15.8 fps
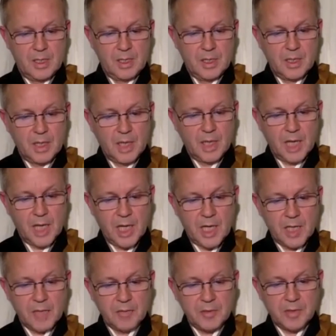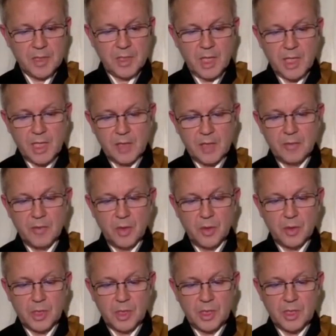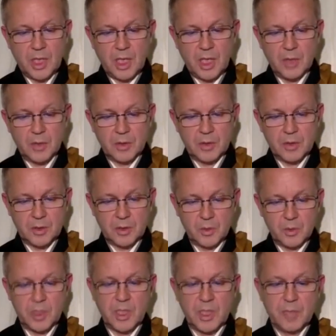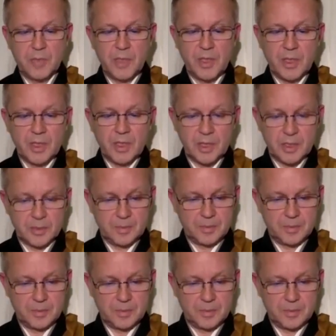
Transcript: Life is like a floating cloud which appears.